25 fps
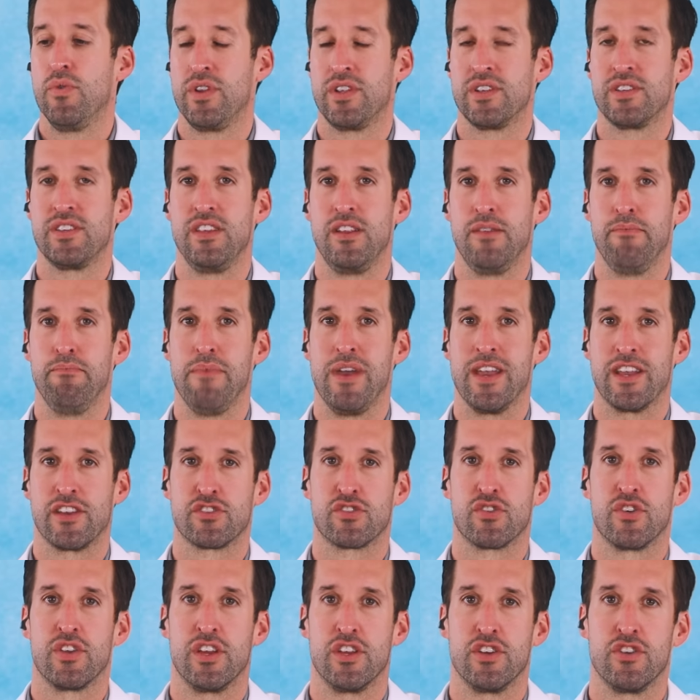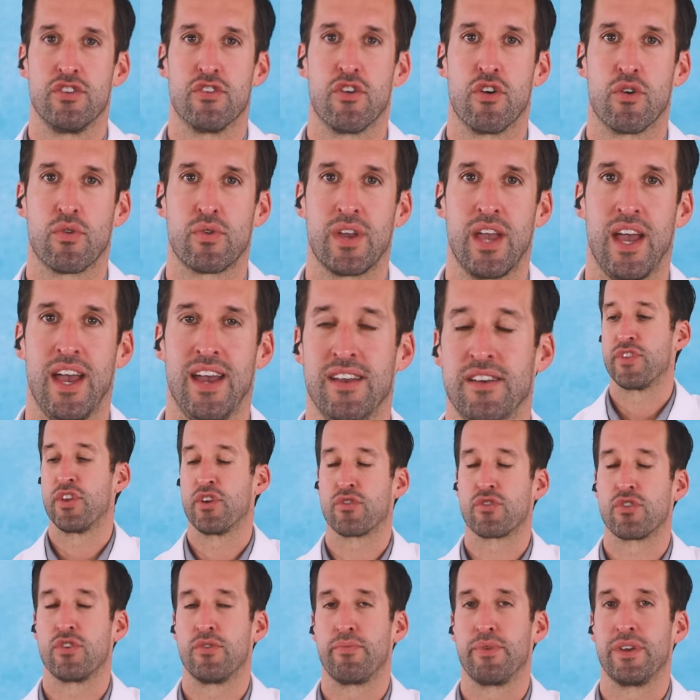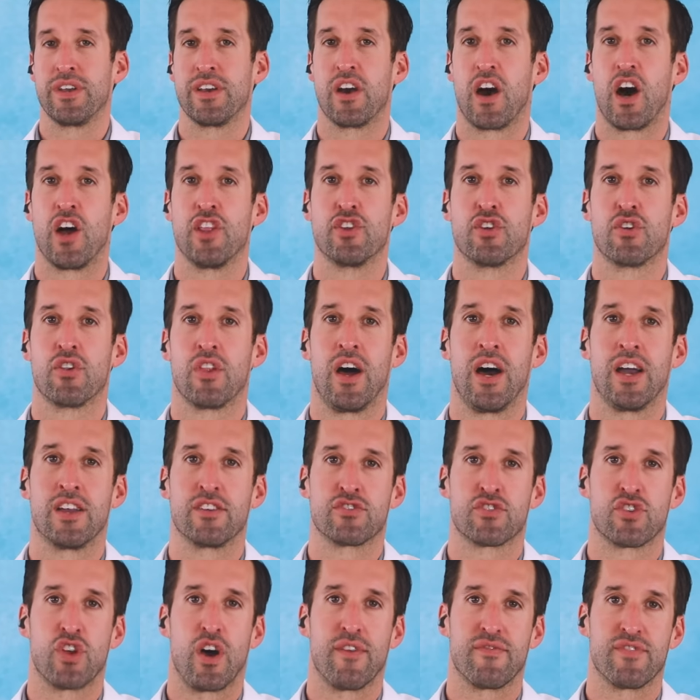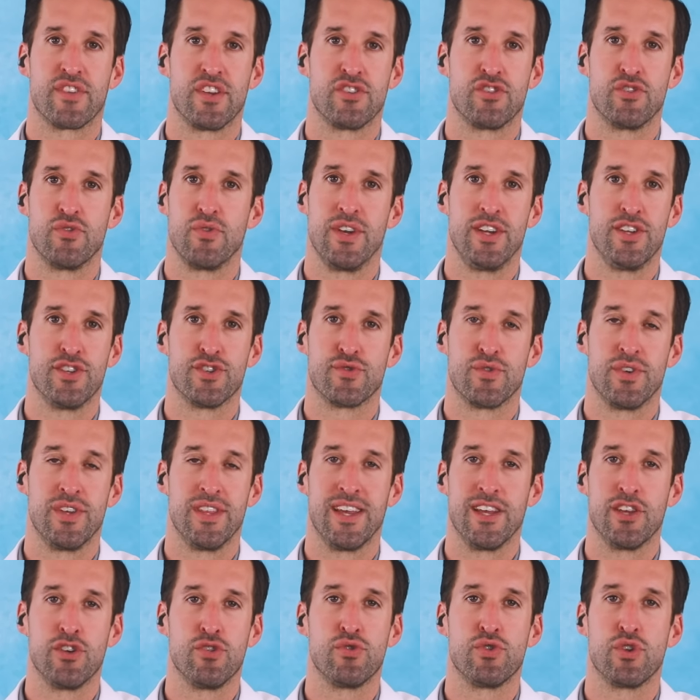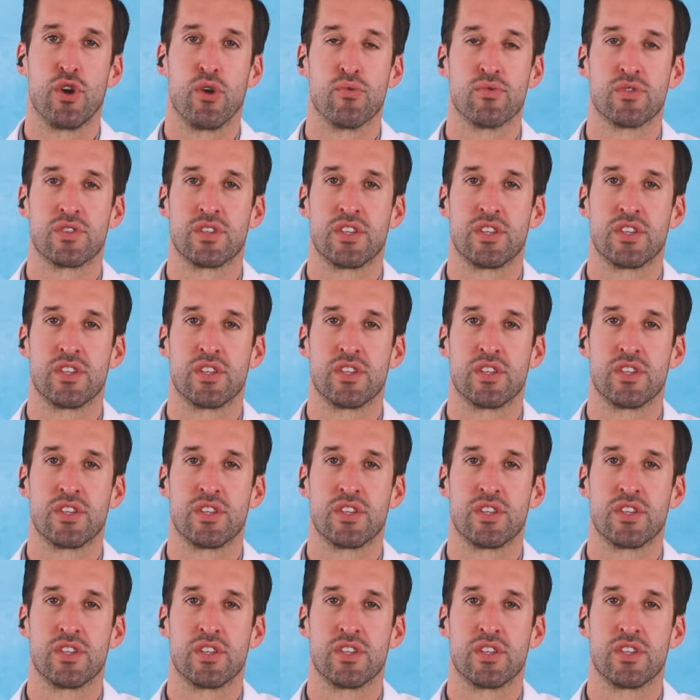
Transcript: We just need to make sure that you're okay. There could be underlying soft tissue injury that you don't